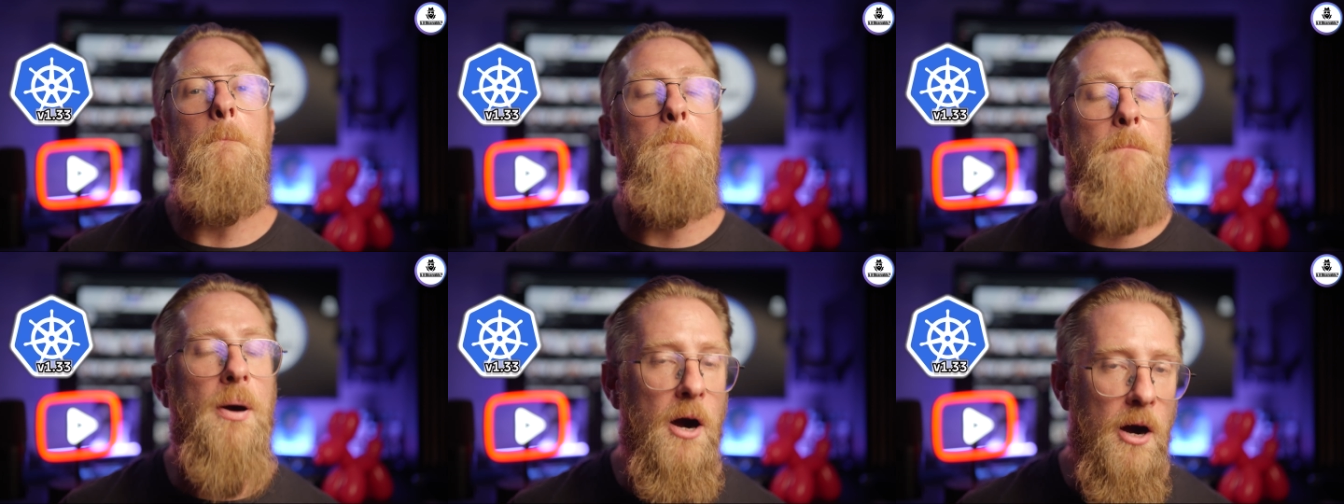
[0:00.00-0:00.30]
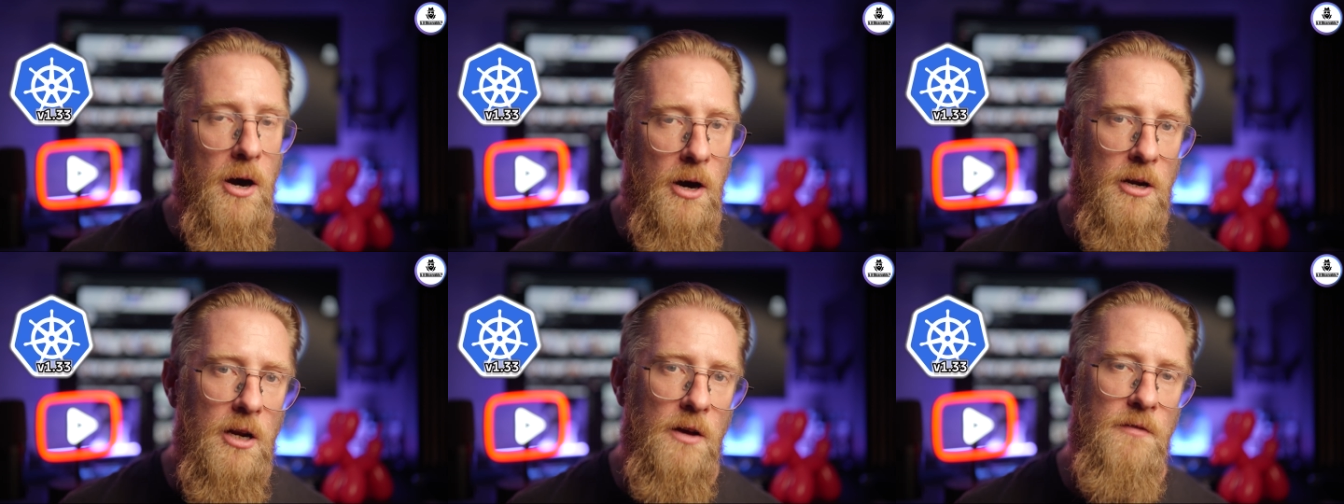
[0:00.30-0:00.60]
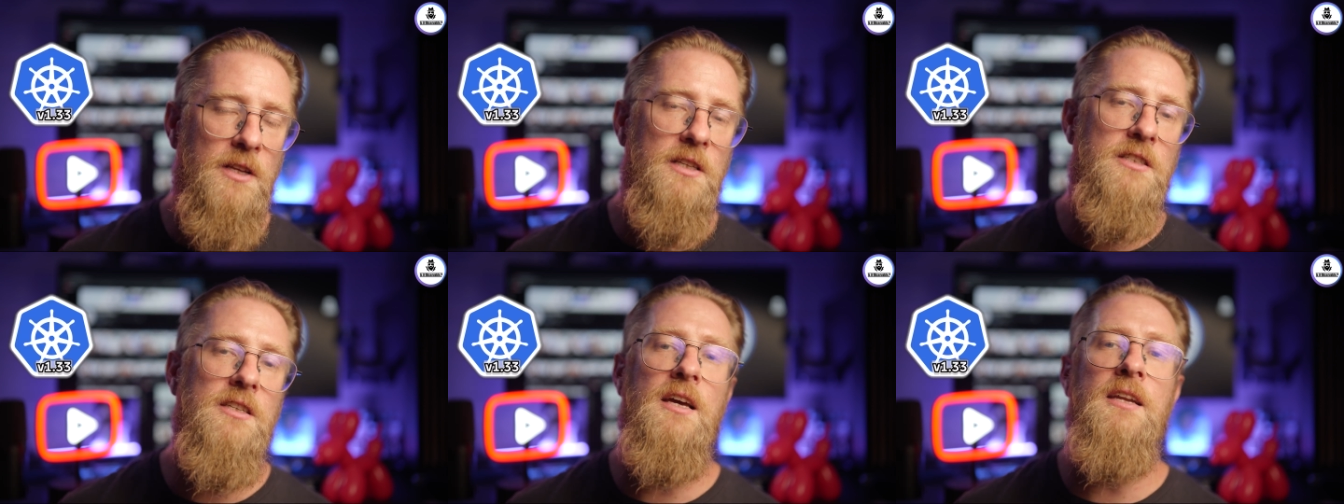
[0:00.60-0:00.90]
part of
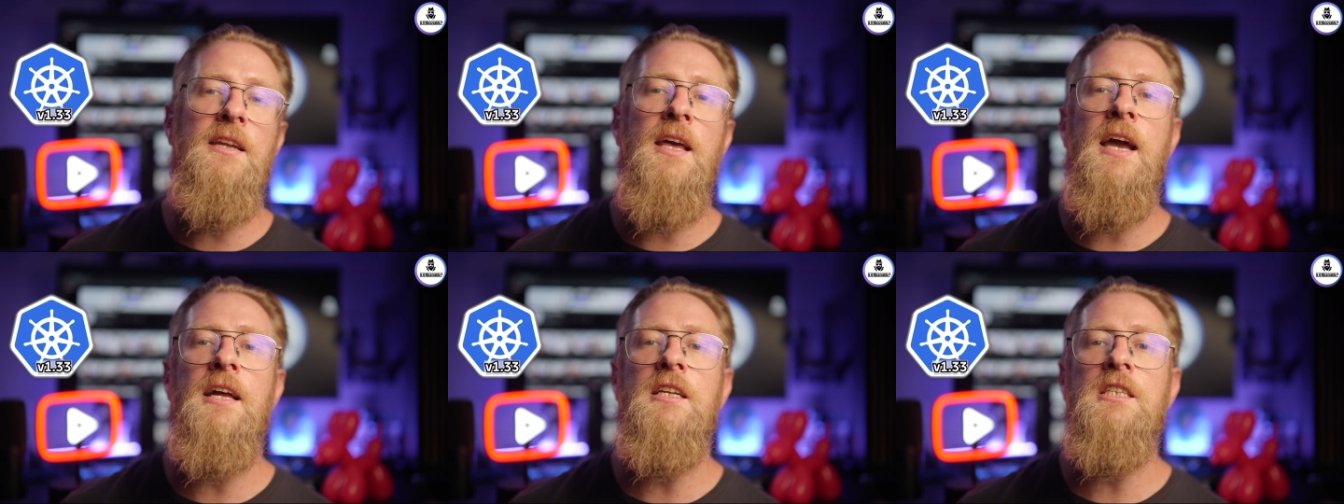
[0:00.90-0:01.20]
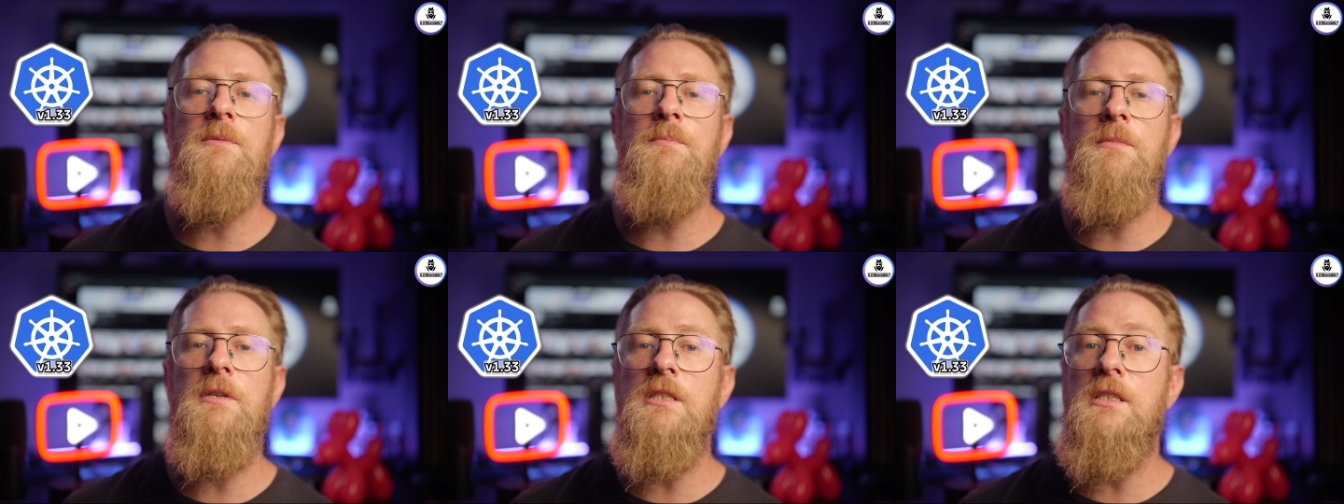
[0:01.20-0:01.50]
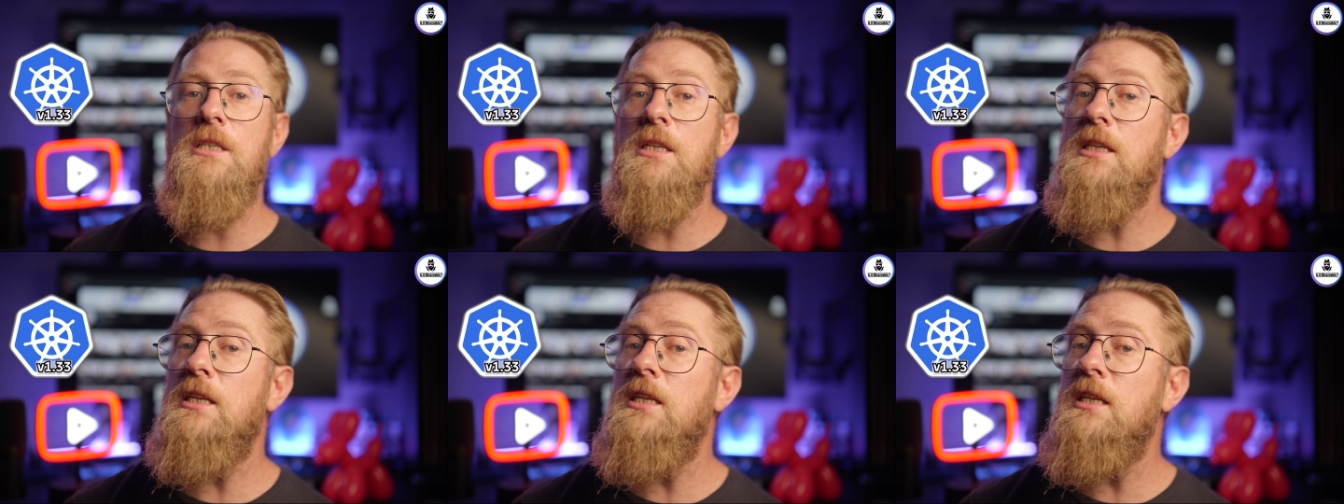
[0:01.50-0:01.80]
this
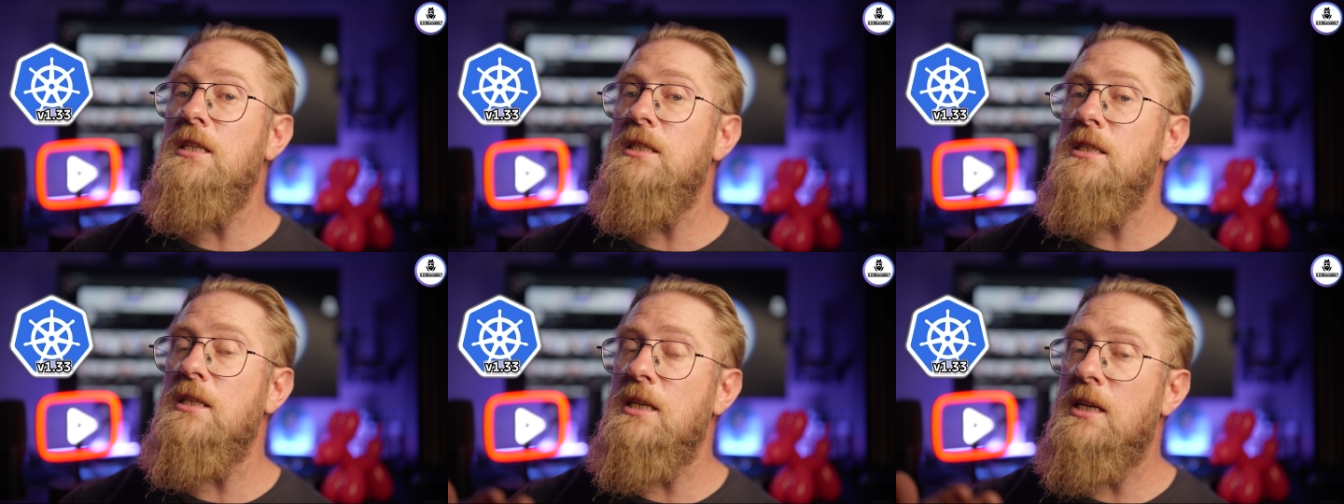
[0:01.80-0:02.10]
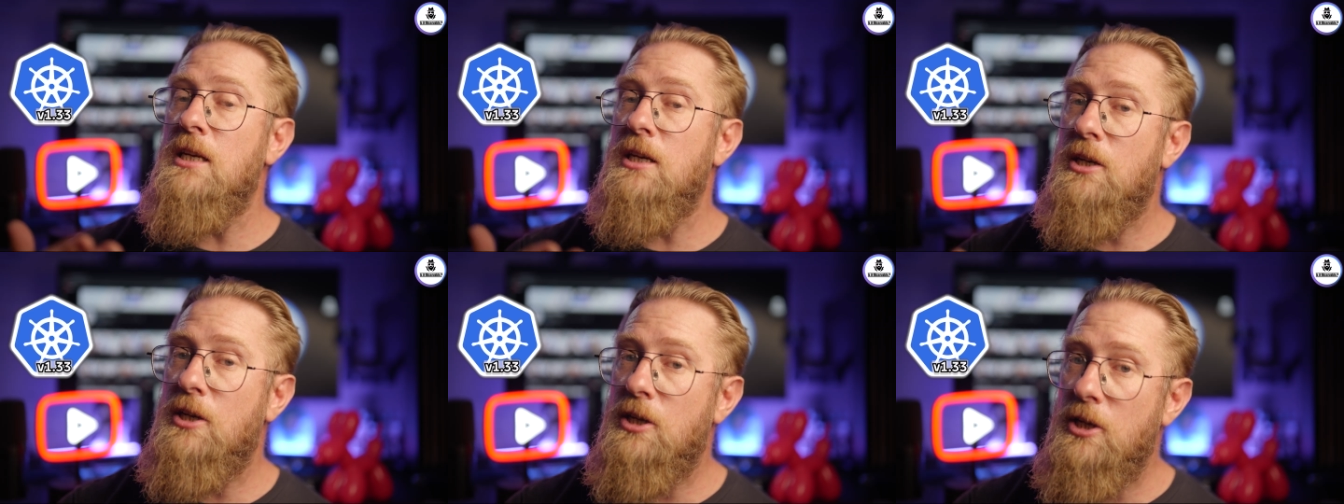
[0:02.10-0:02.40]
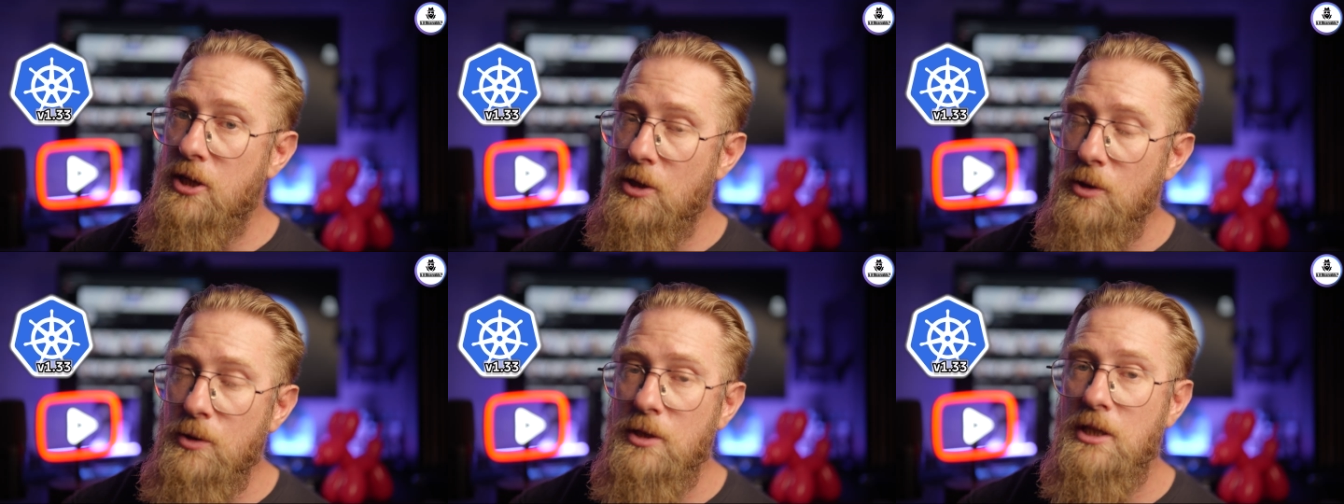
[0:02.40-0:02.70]
enhancement is
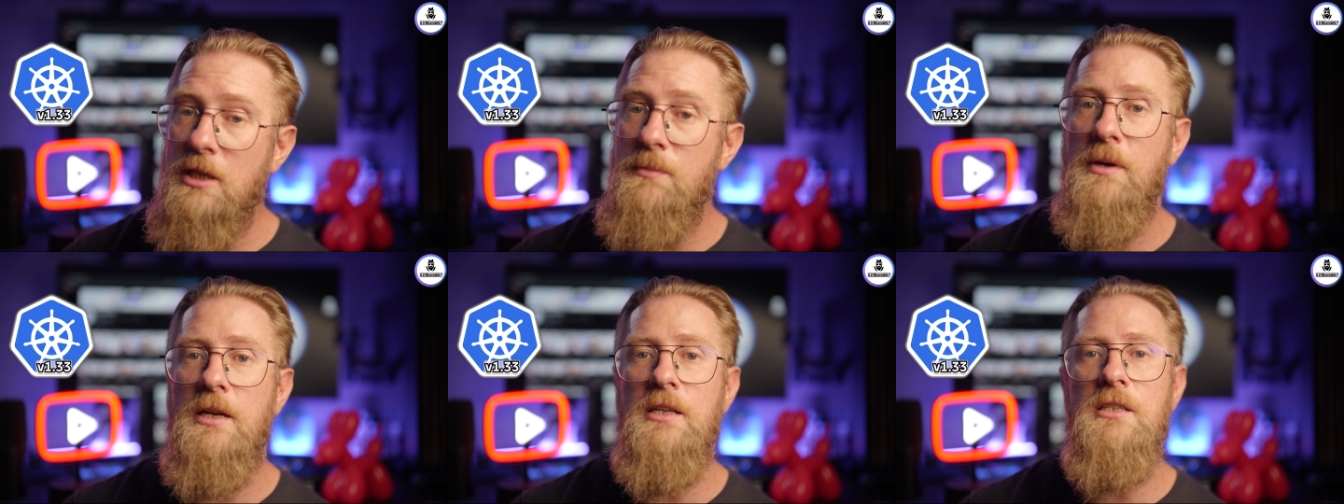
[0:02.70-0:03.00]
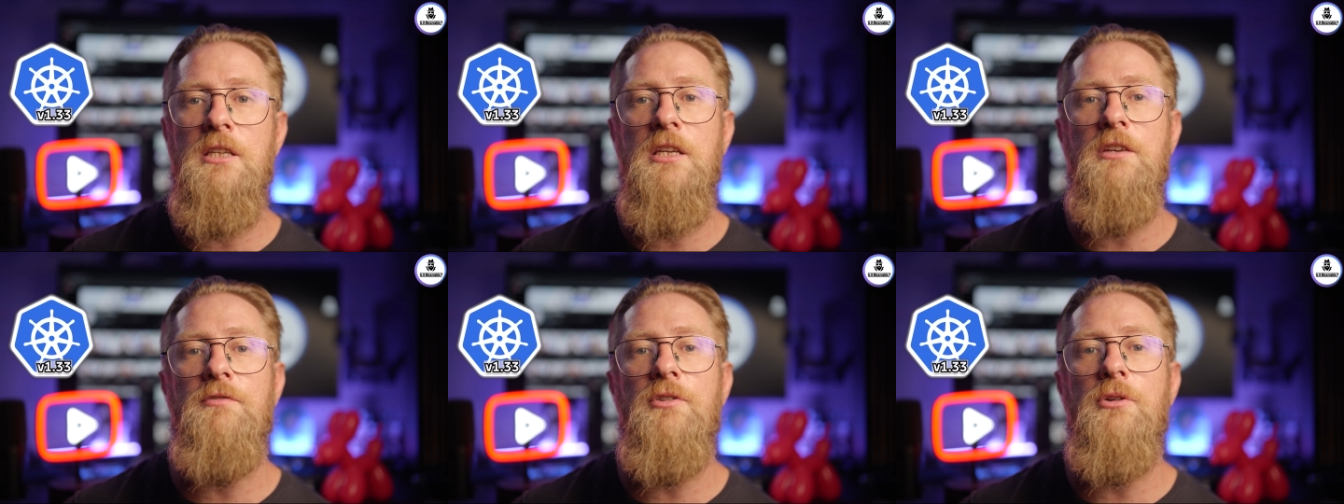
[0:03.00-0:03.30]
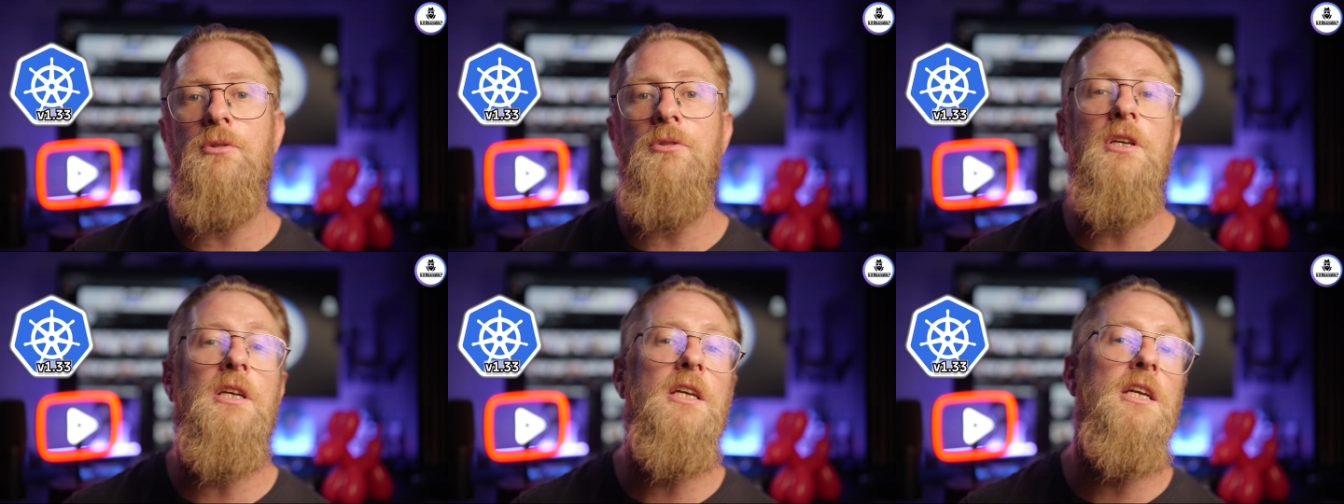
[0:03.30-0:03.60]
included by
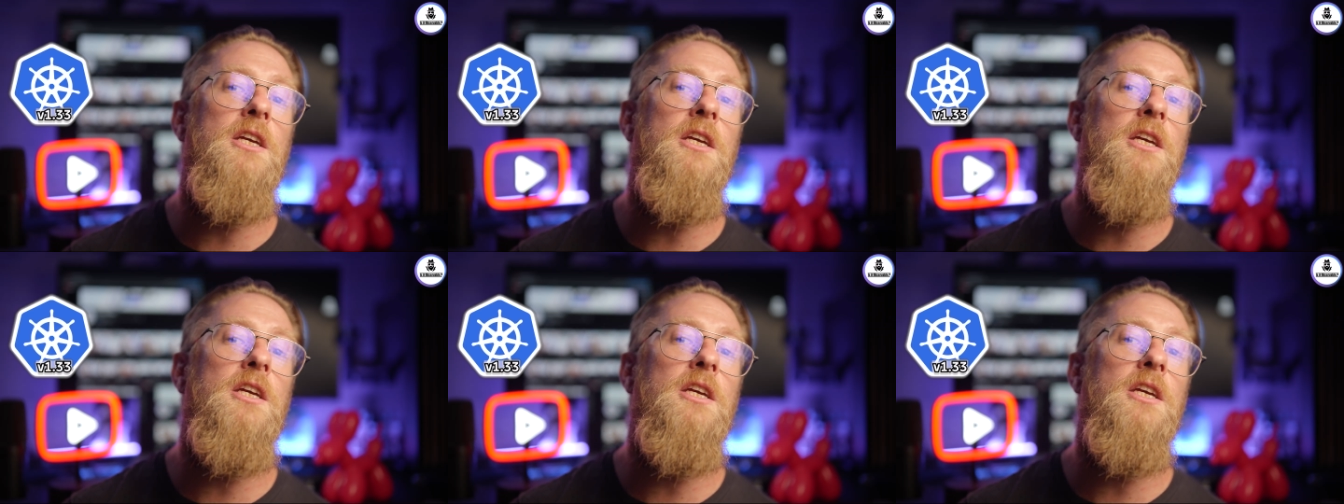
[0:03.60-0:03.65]
default